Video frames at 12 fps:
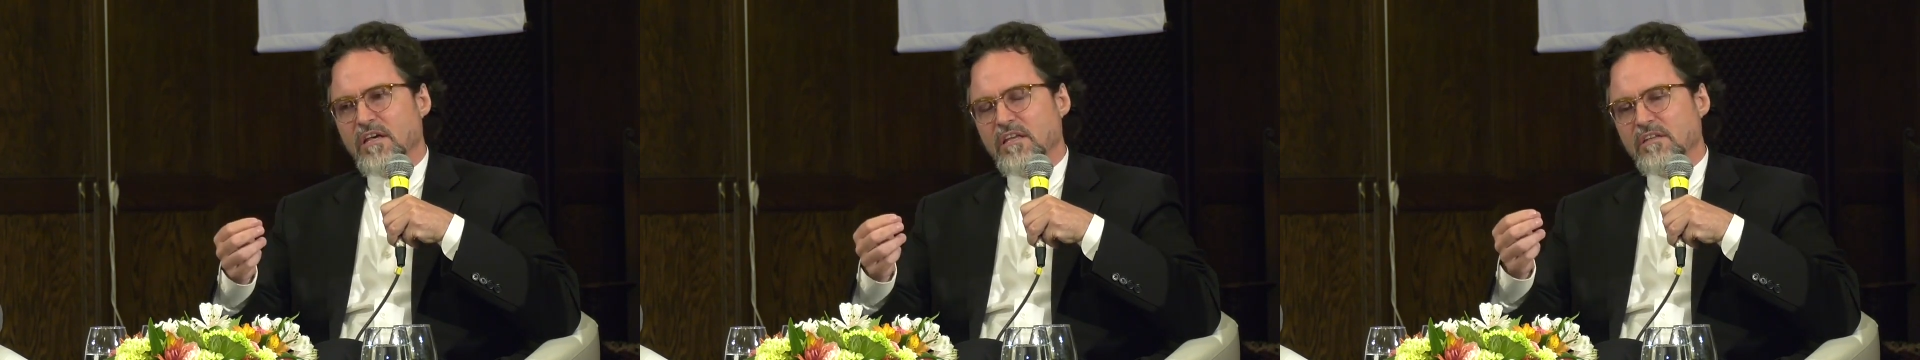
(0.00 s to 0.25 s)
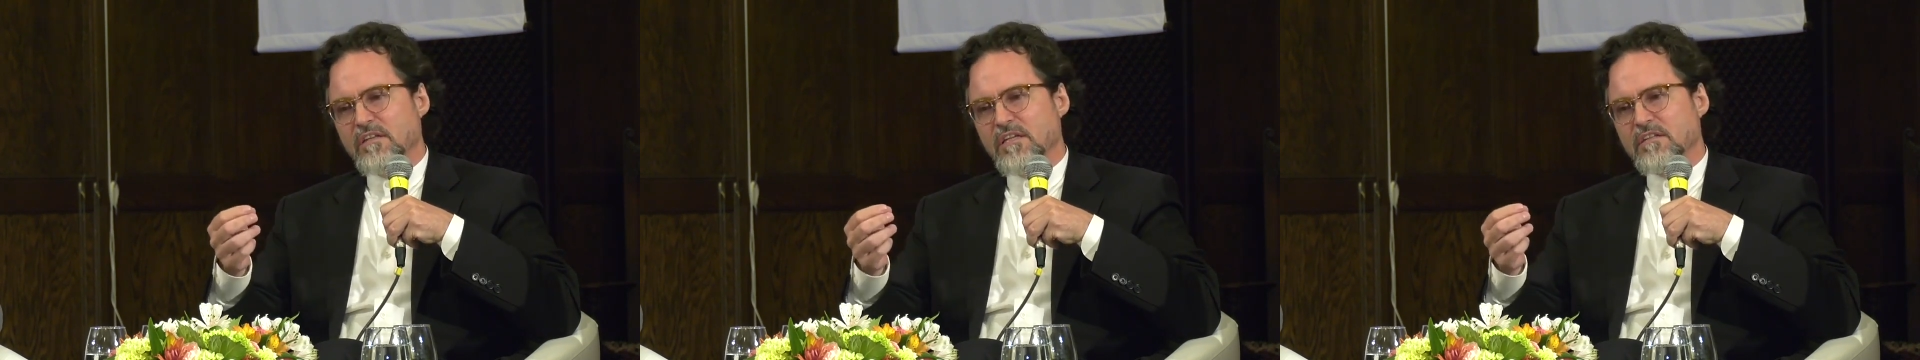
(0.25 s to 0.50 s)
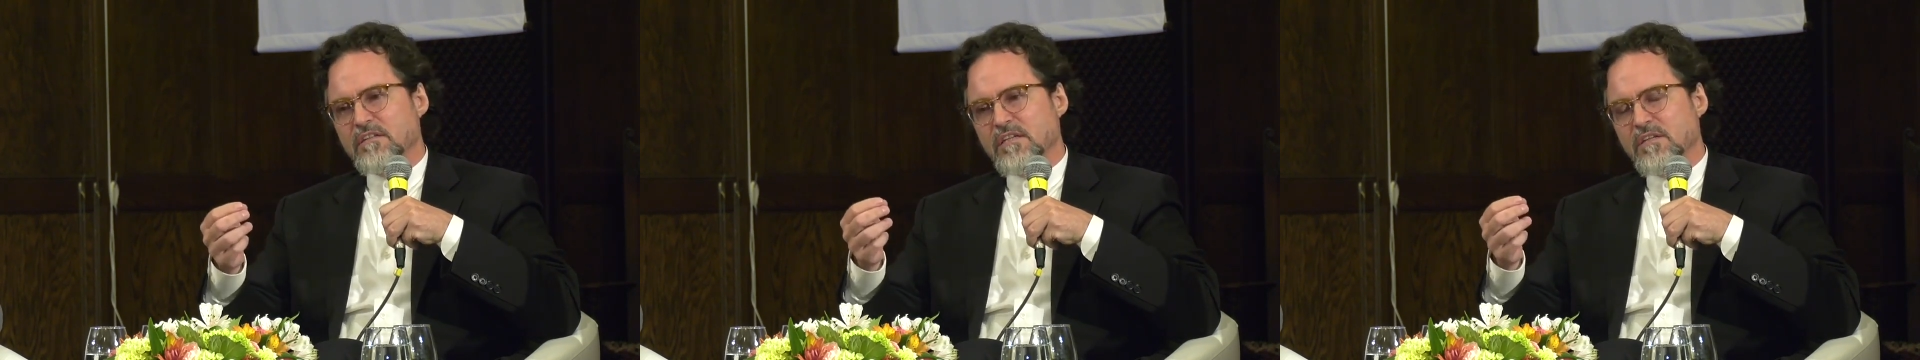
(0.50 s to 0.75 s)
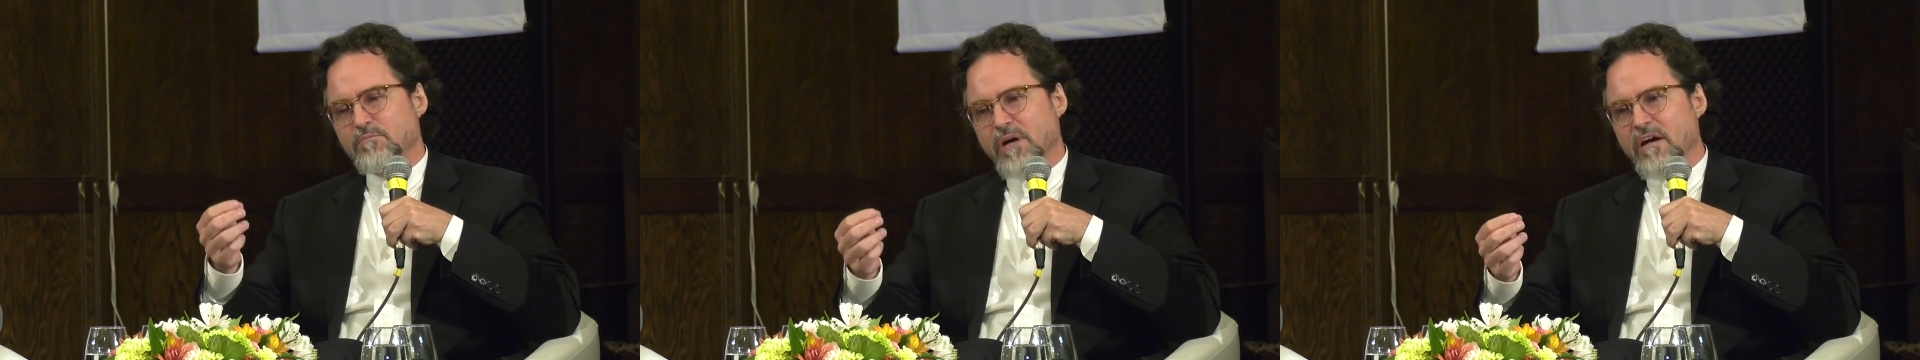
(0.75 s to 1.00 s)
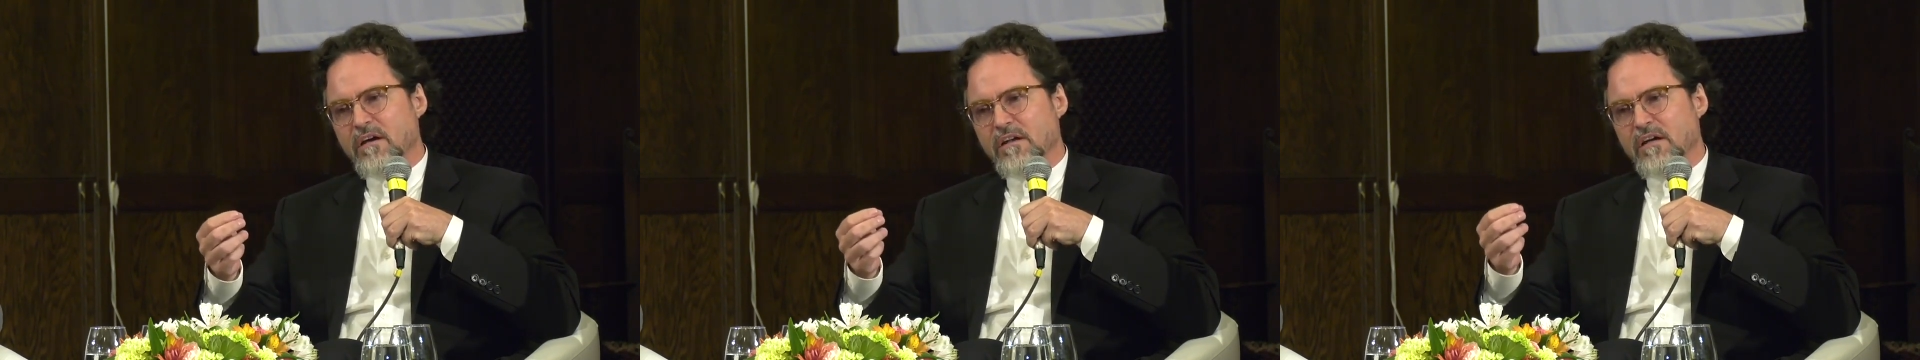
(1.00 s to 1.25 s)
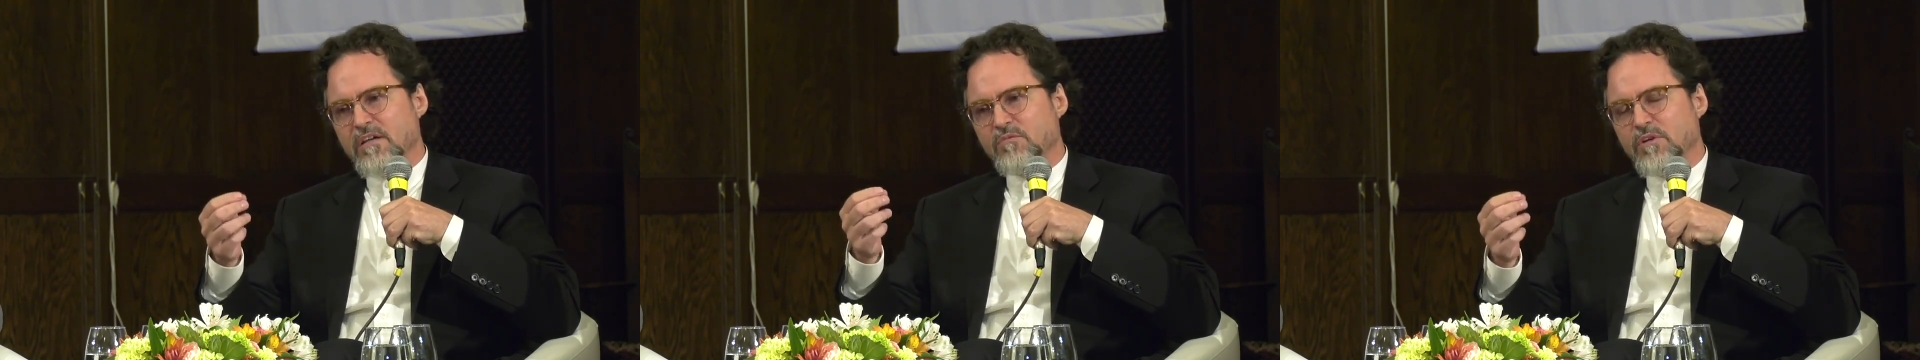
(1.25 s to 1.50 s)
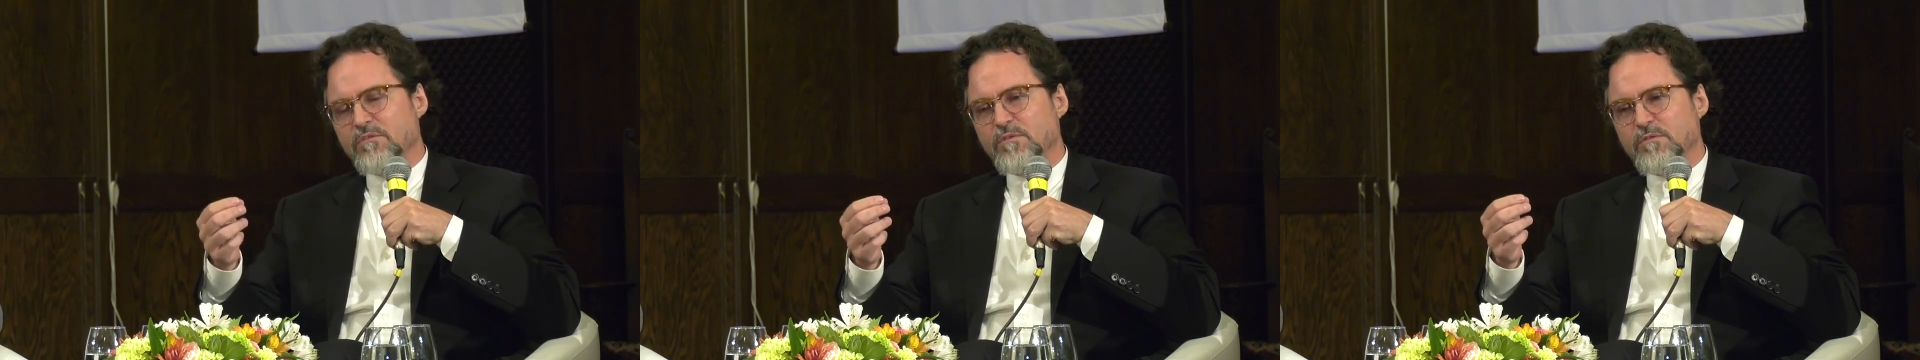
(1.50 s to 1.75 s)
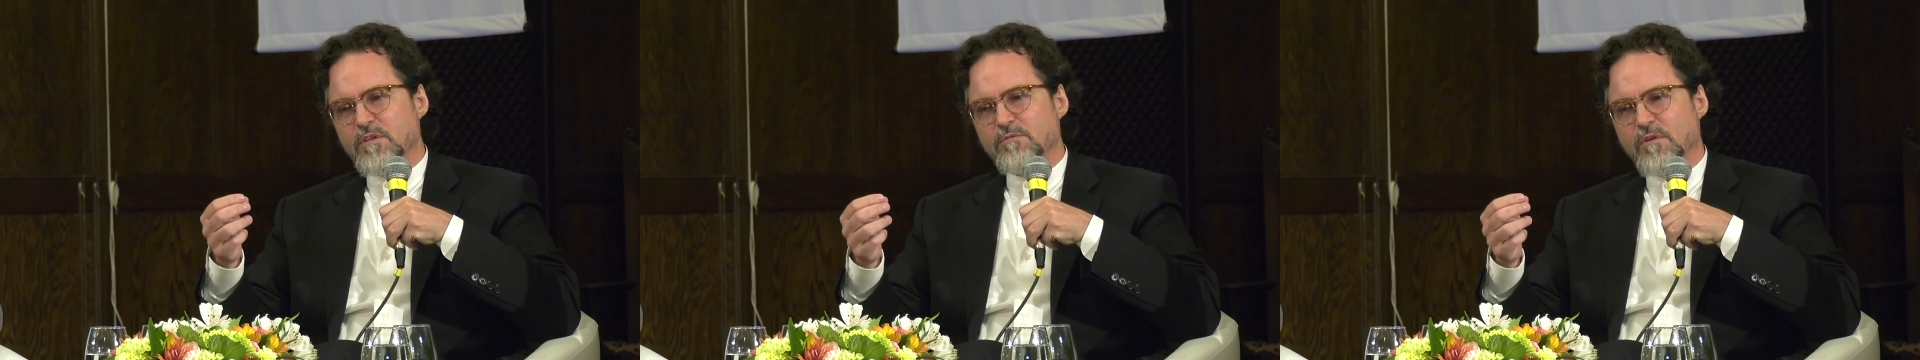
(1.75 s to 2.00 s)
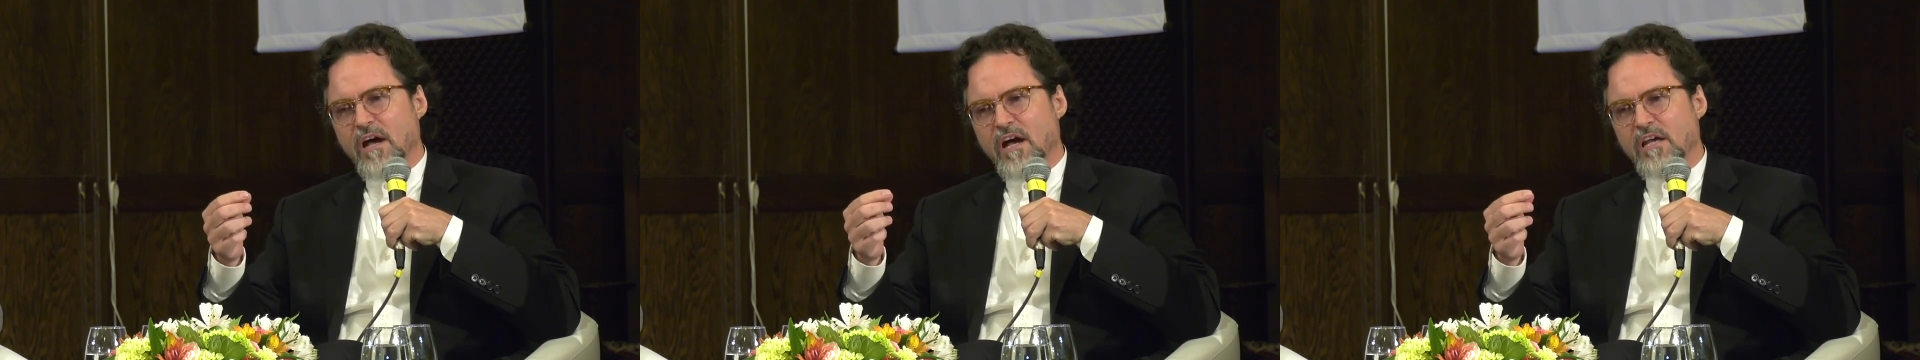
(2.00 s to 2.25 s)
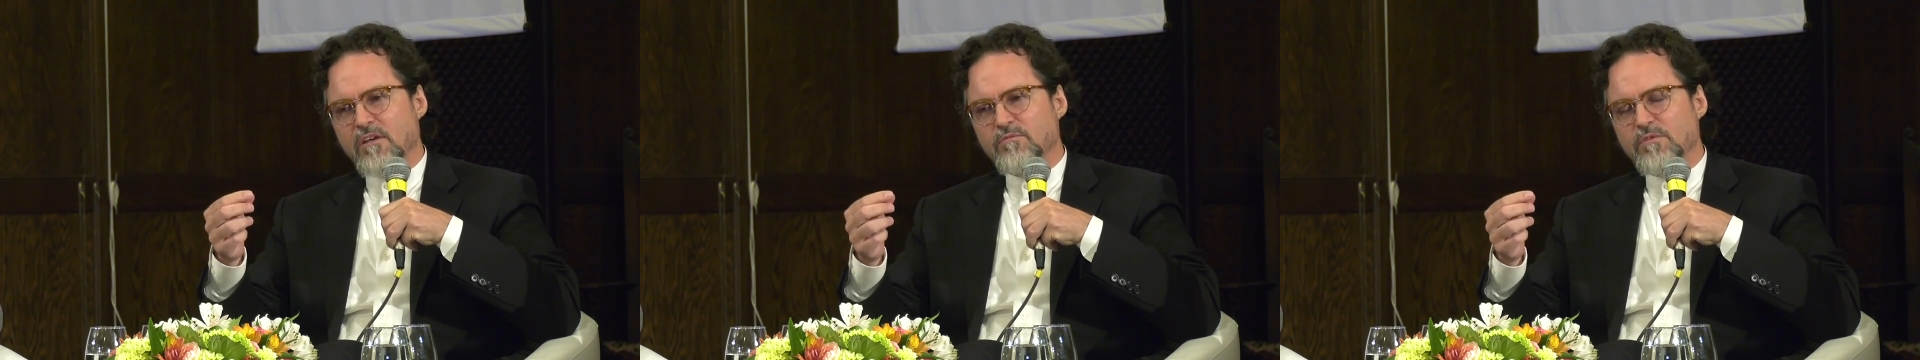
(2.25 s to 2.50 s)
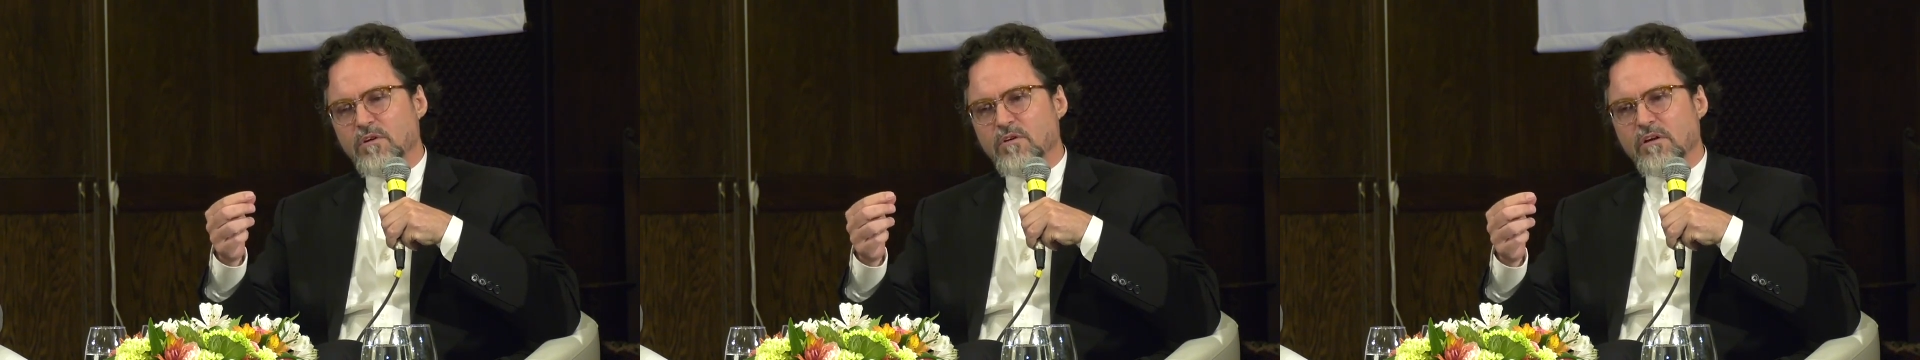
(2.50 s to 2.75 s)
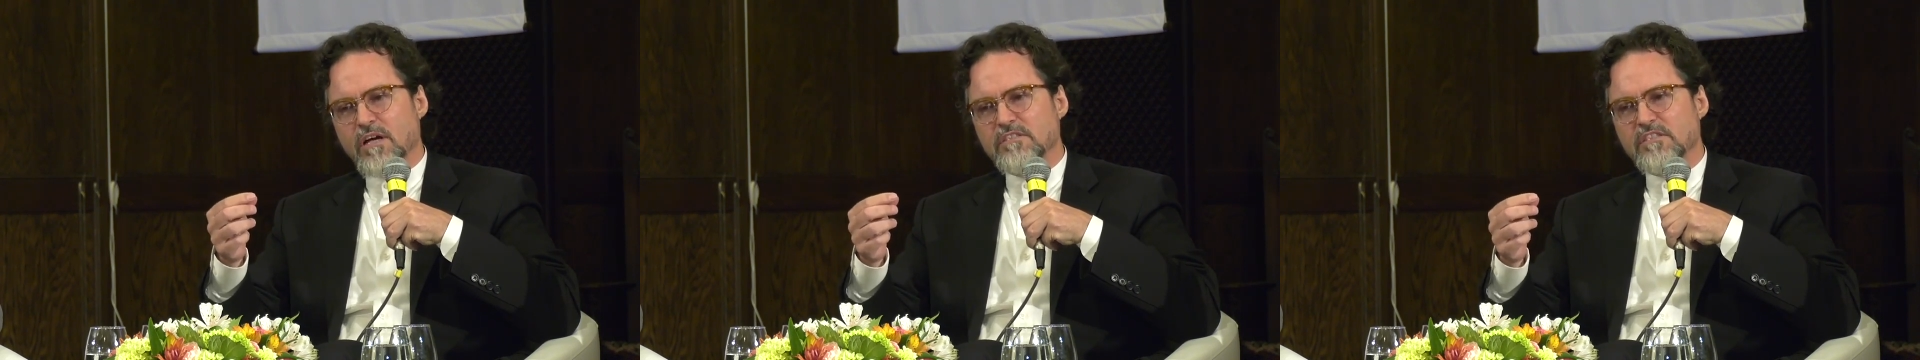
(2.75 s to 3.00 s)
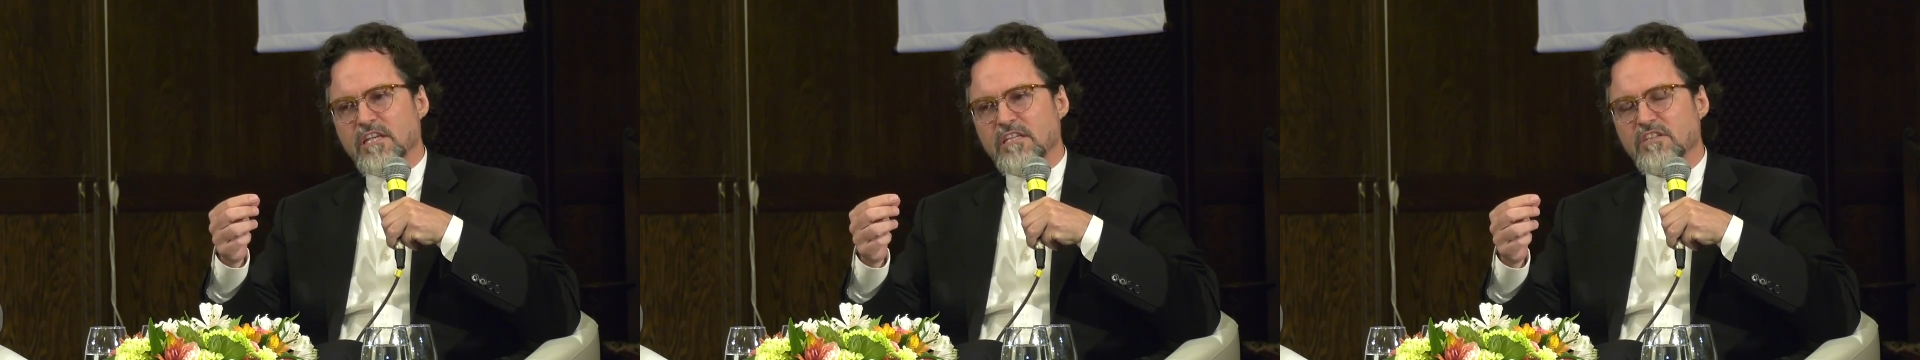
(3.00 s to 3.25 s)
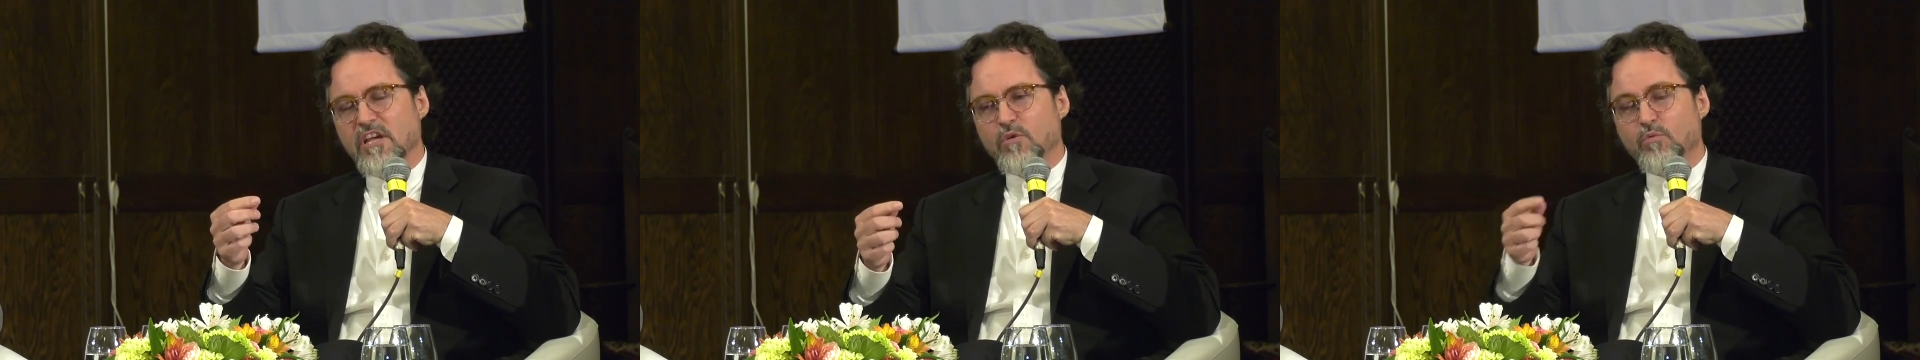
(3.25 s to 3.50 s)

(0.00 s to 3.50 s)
in Baqarah, in 155, the Quran says,